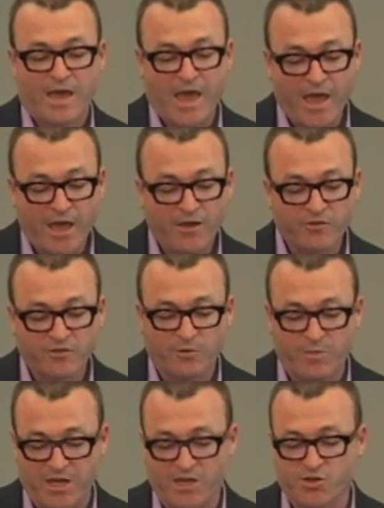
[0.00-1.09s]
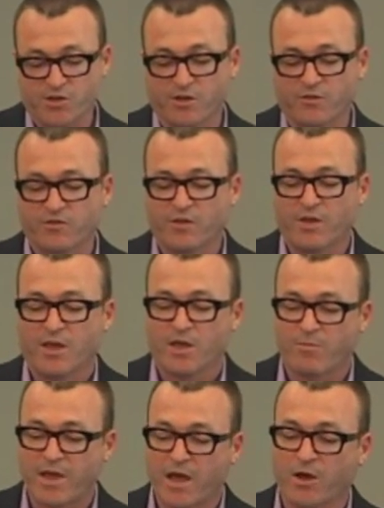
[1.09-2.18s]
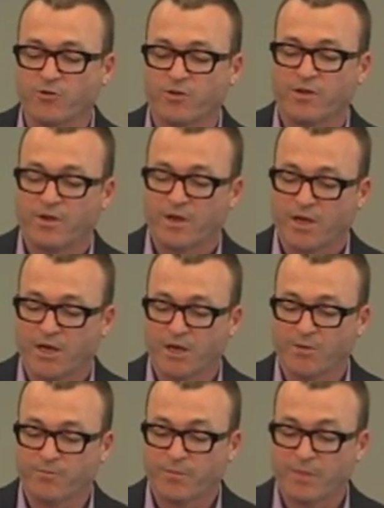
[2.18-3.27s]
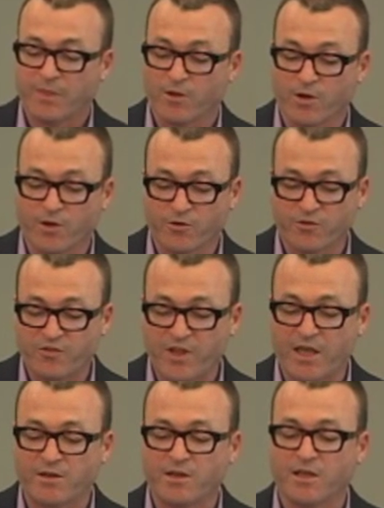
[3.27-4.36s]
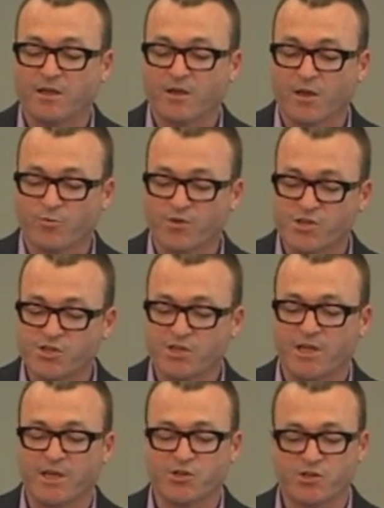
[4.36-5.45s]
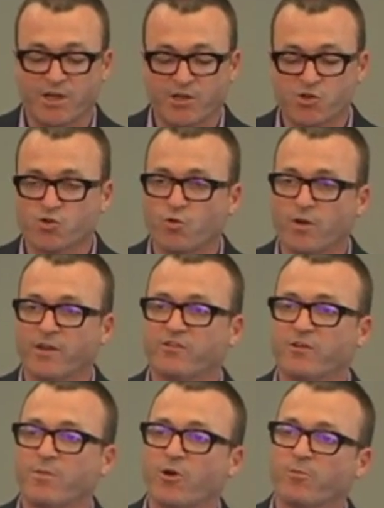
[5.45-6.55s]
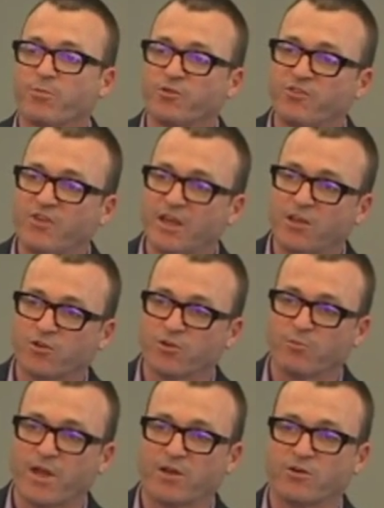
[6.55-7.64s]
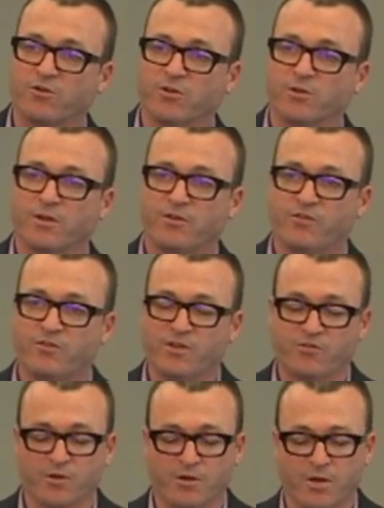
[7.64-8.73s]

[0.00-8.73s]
ask patients about um, their understanding, appreciation, and choice about a particular medical decision.